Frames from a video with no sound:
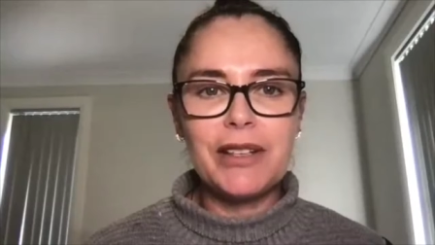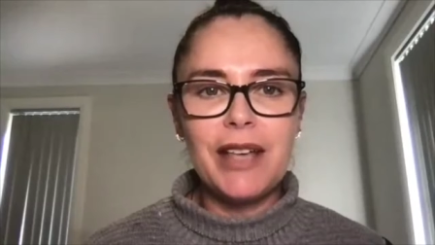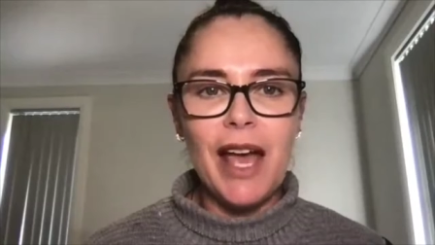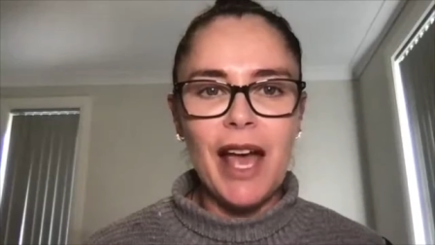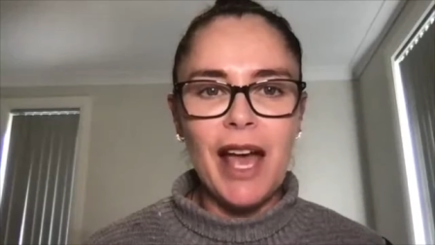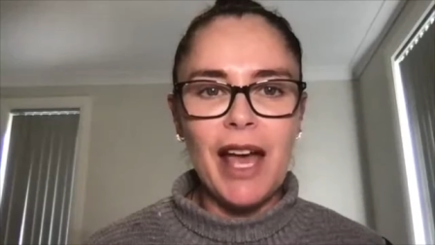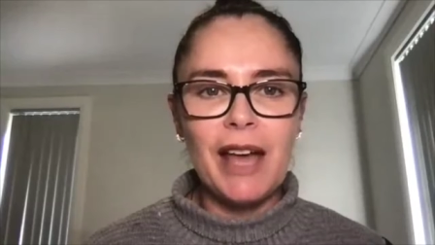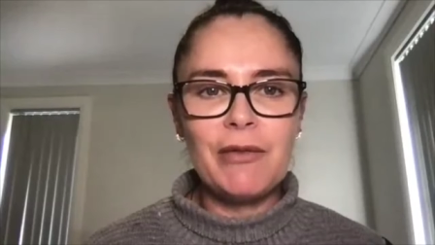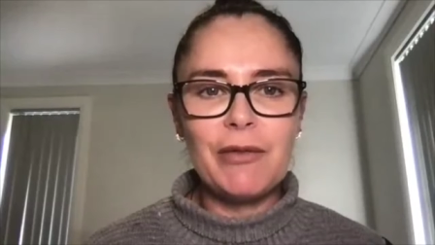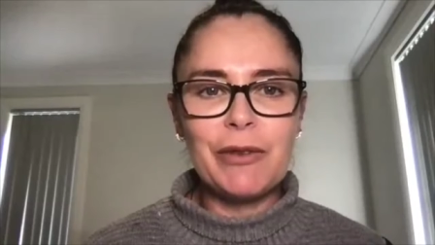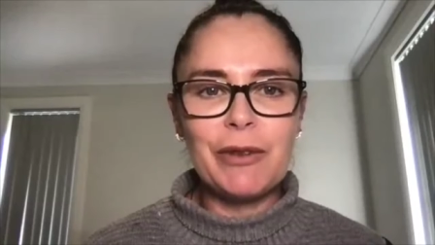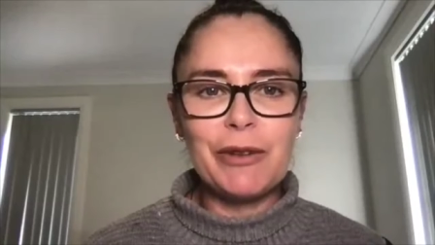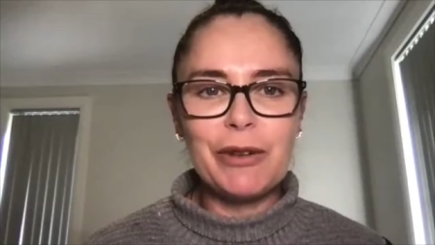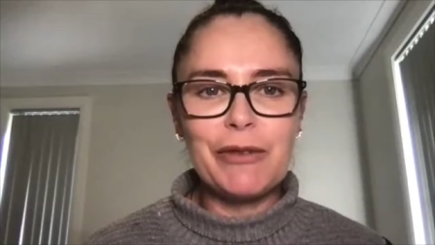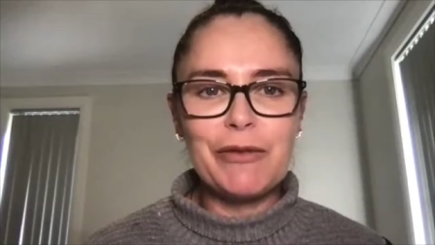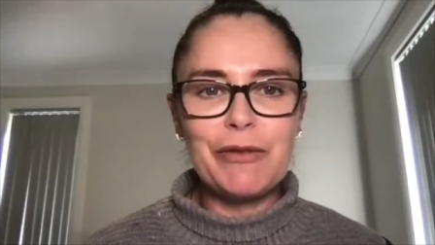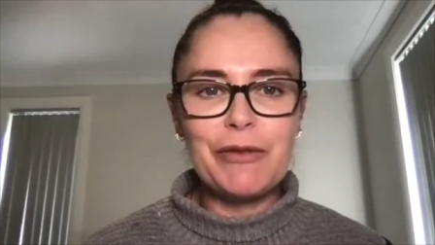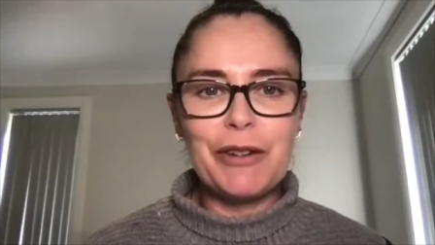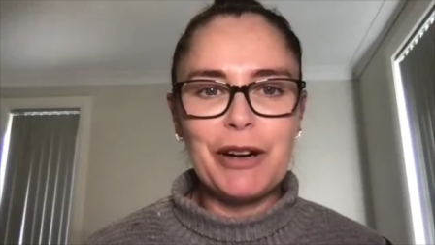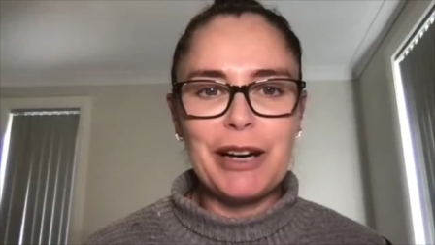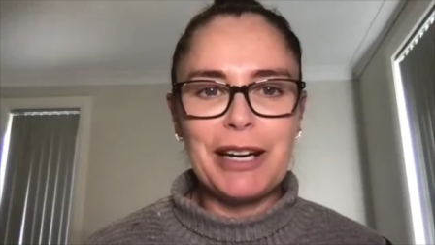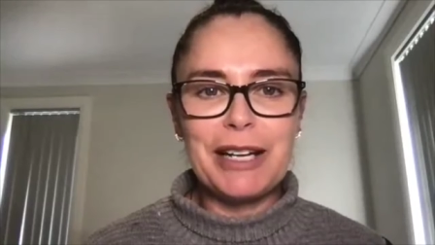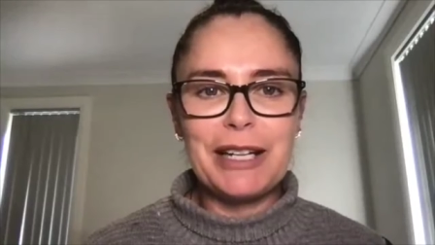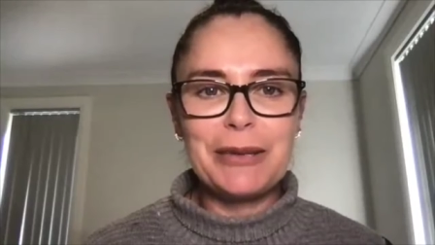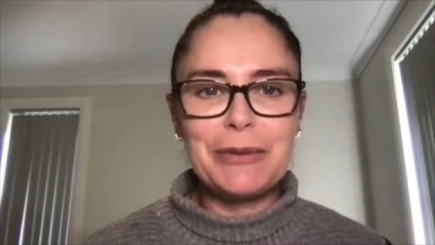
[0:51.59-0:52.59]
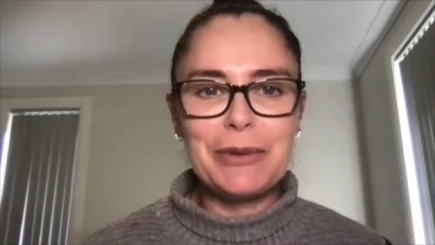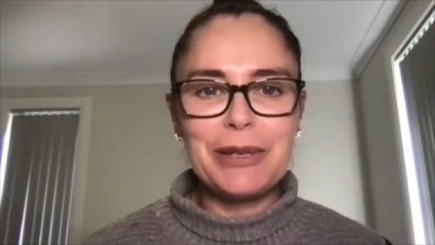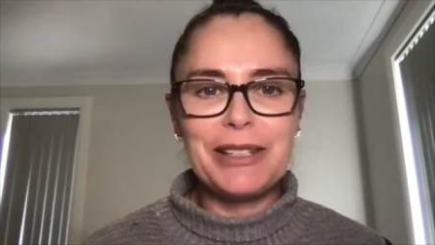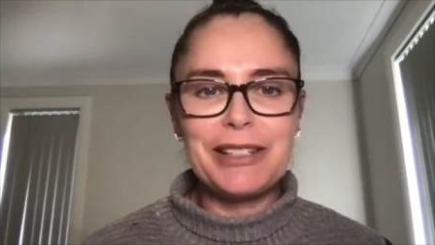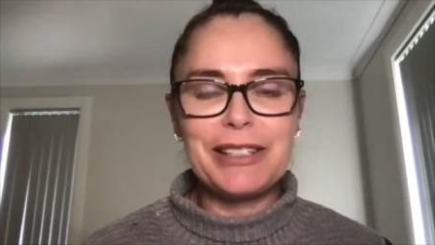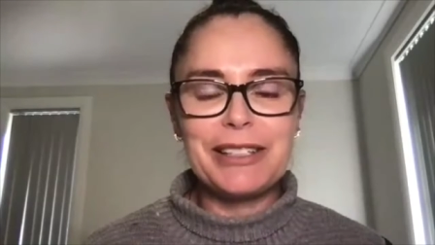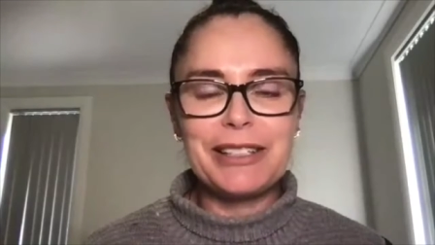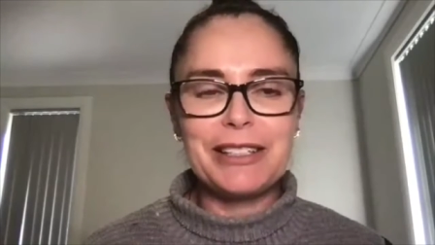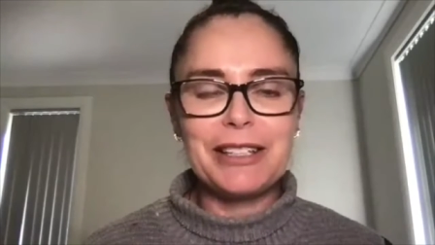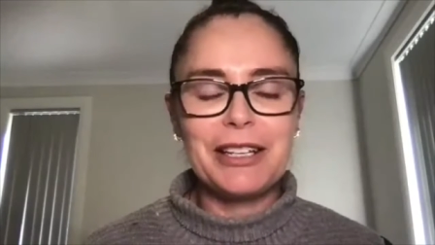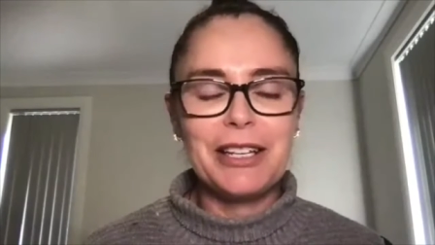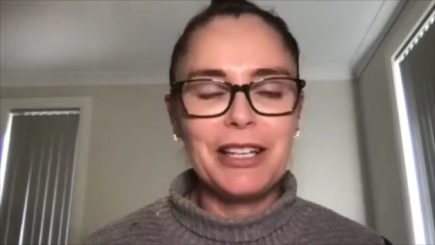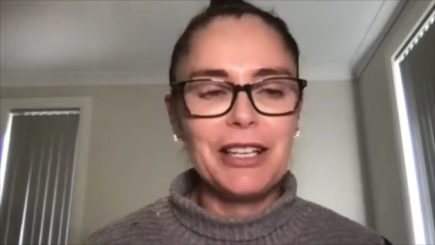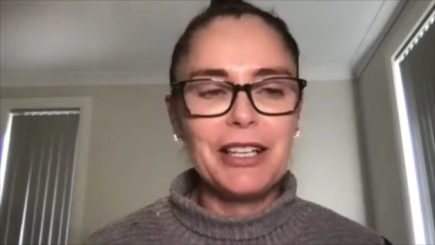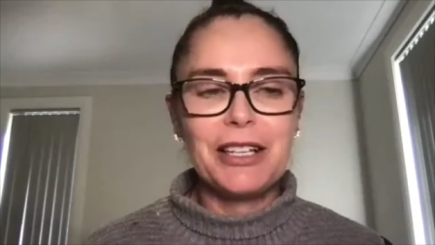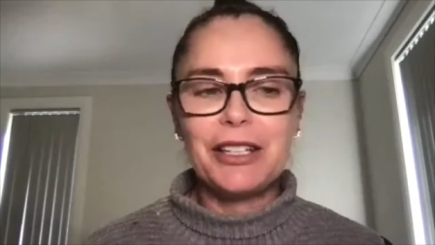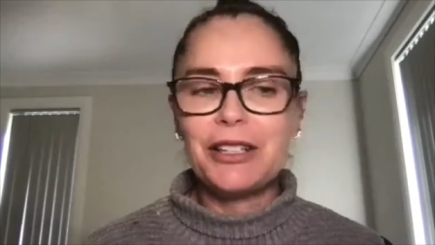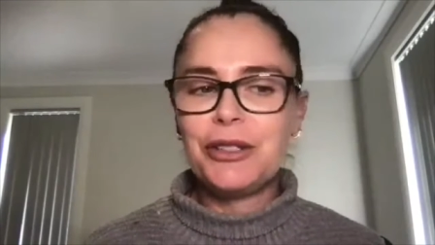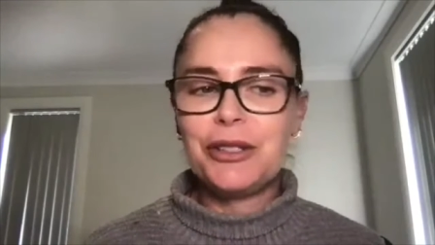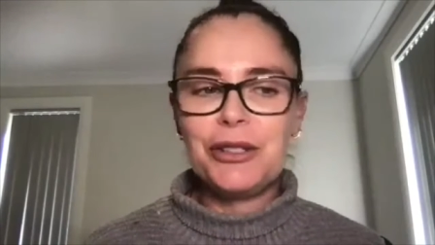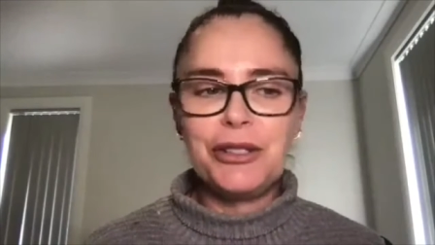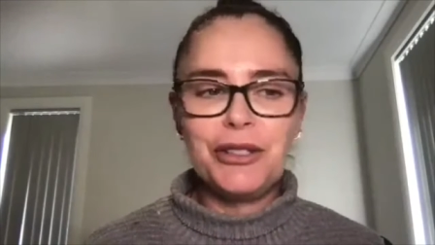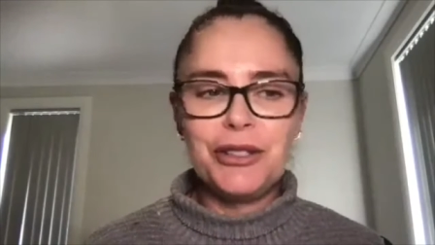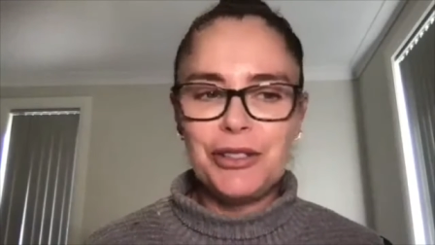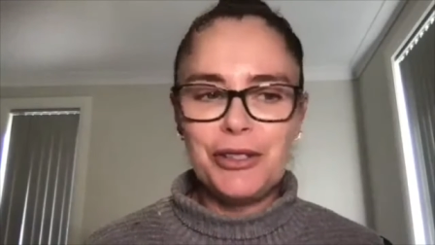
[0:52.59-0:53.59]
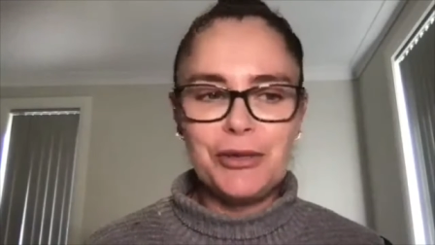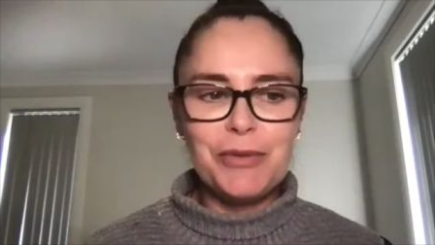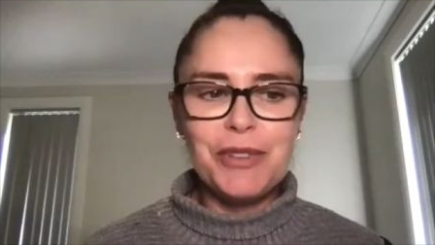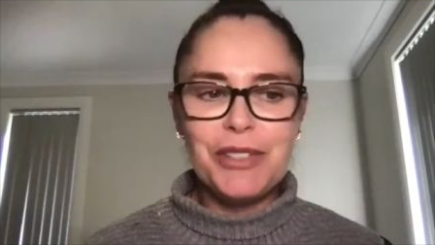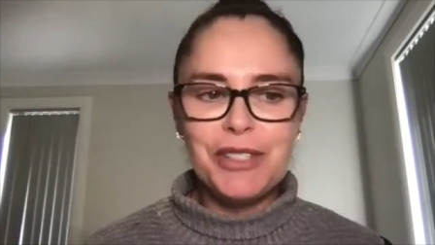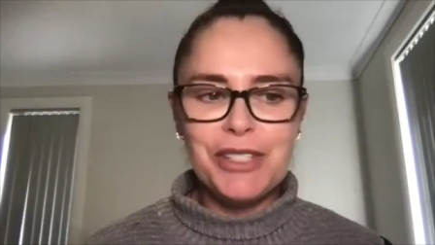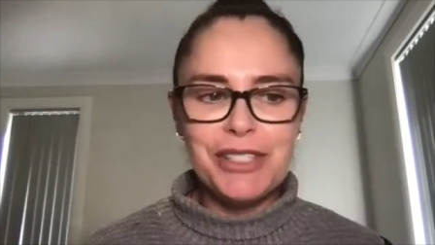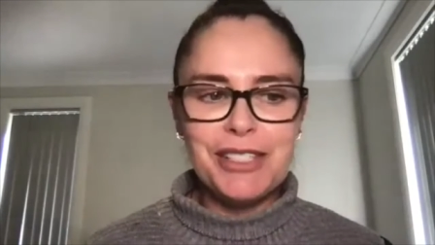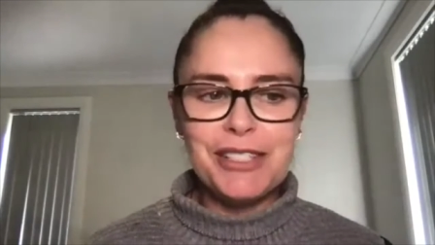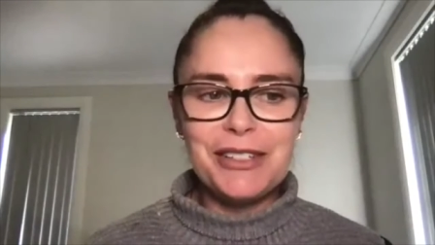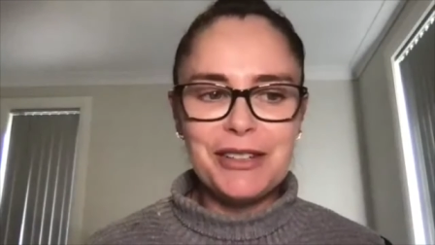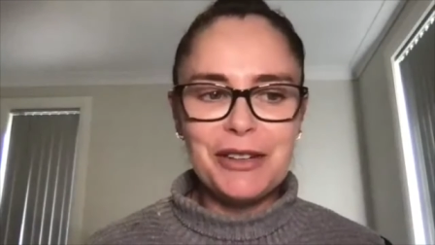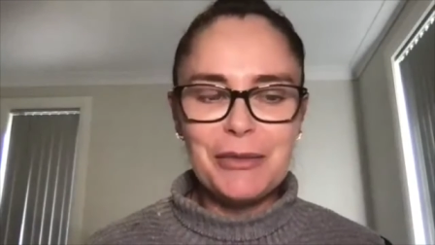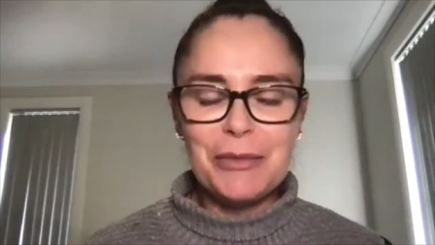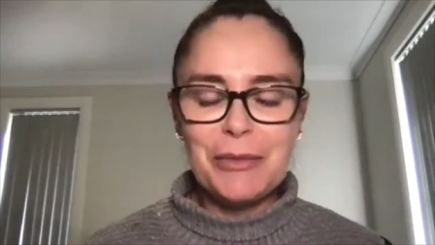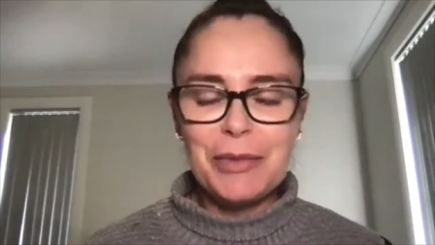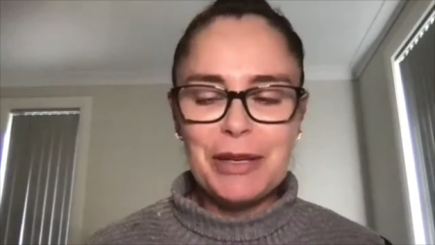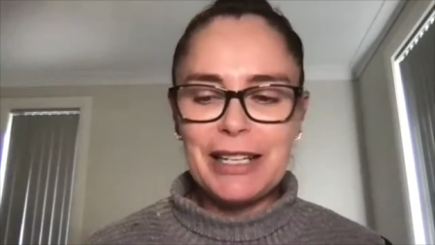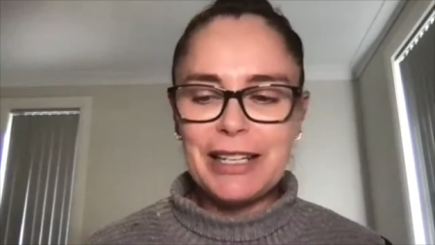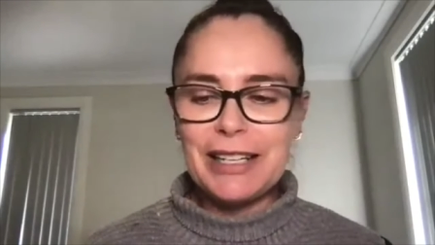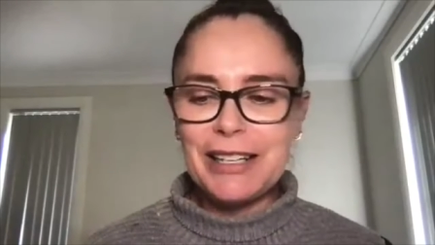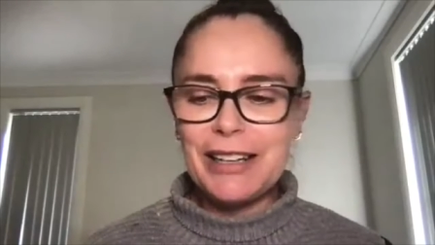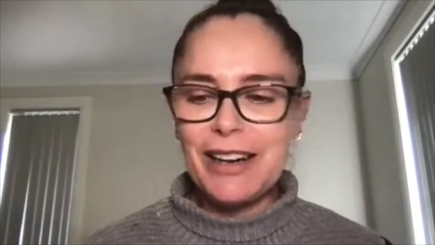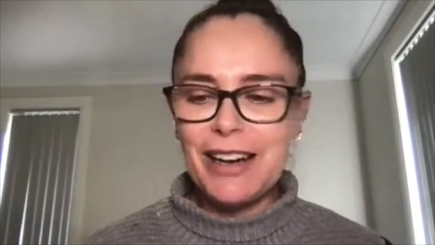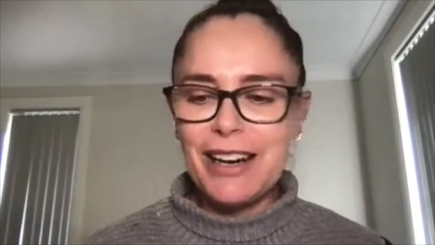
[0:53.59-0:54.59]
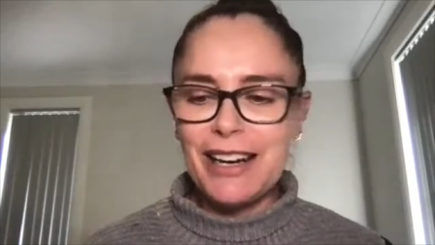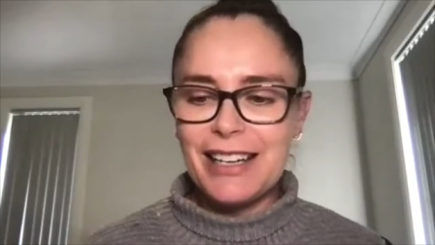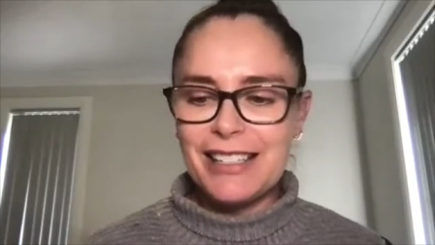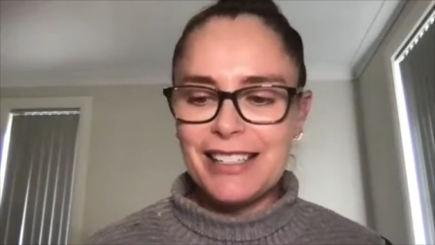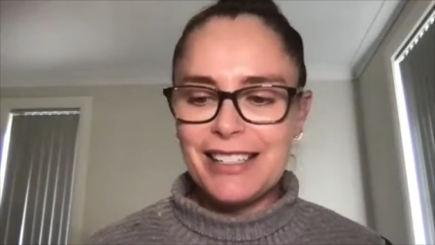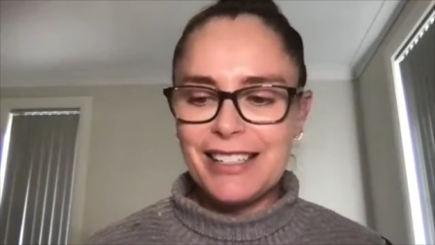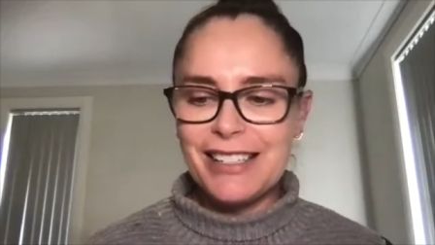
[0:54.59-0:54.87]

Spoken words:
Canva I'm fighting with, and YouTube's just not being nice.